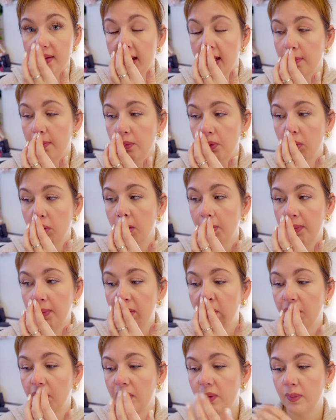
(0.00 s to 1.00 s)
I am going to be
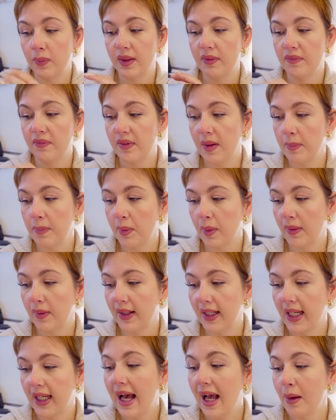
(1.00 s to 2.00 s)
going away in
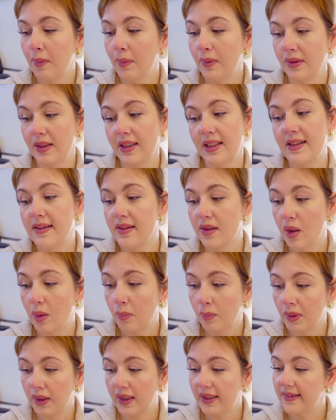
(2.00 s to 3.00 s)
February, I will need to
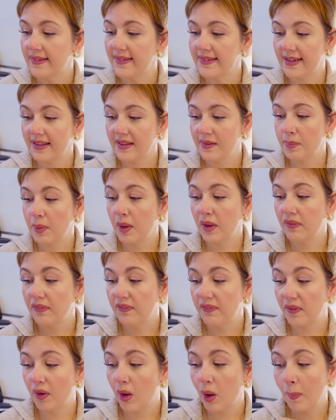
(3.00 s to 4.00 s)
complete
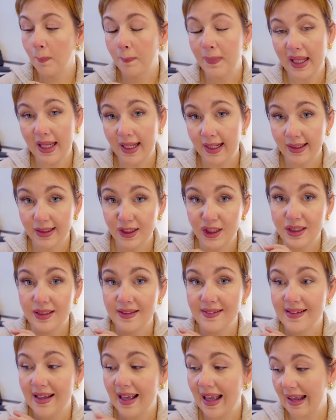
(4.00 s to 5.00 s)
6.4
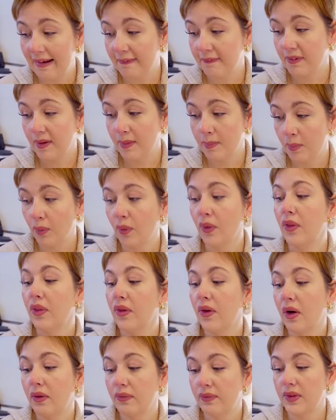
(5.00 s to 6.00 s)
pages every month
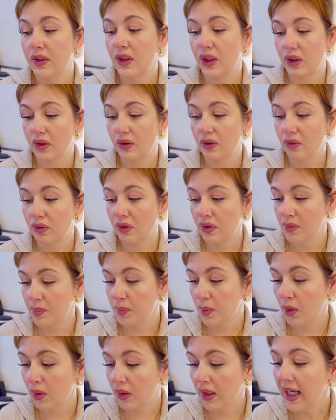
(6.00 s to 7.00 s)
of the children's
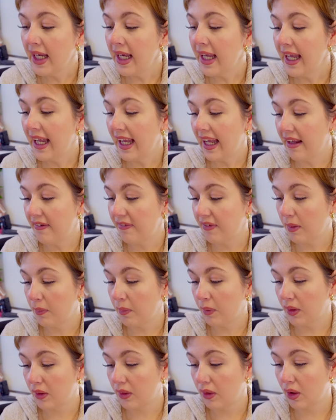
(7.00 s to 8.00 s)
book if I
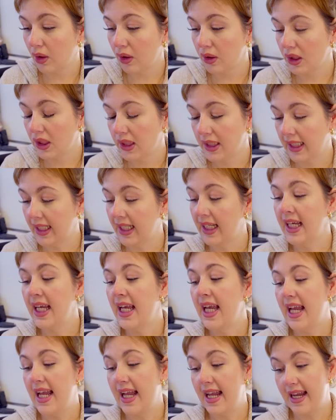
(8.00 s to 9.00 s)
want to launch it
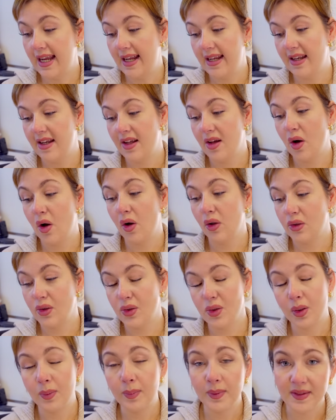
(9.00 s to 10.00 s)
in
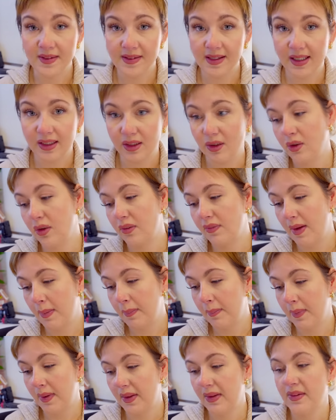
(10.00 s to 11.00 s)

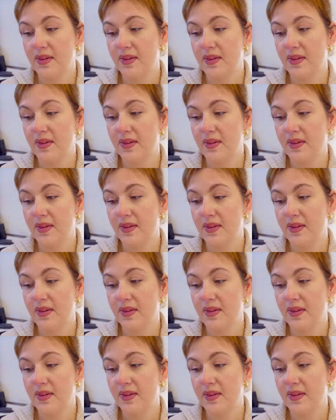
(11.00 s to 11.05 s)
October/November.